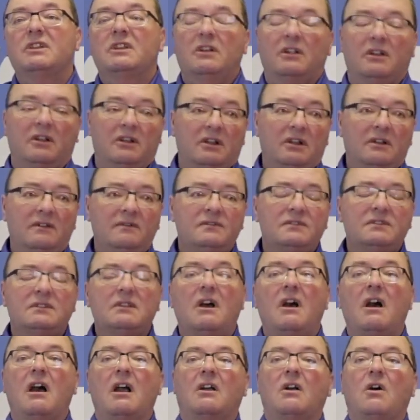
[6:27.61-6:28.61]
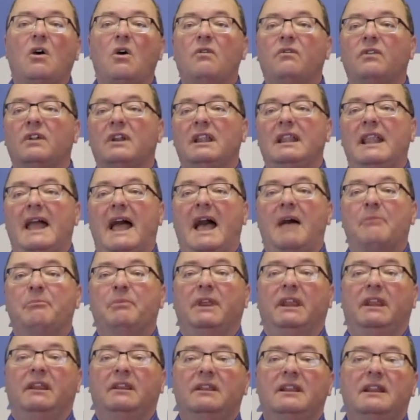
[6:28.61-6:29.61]
curves are
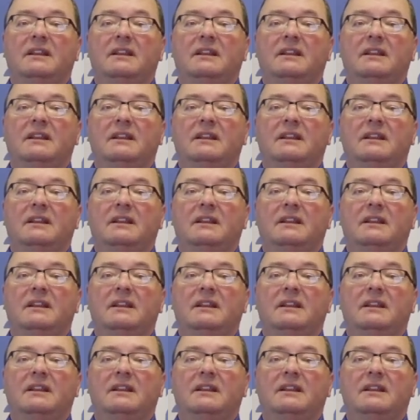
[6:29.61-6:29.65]
overlapping.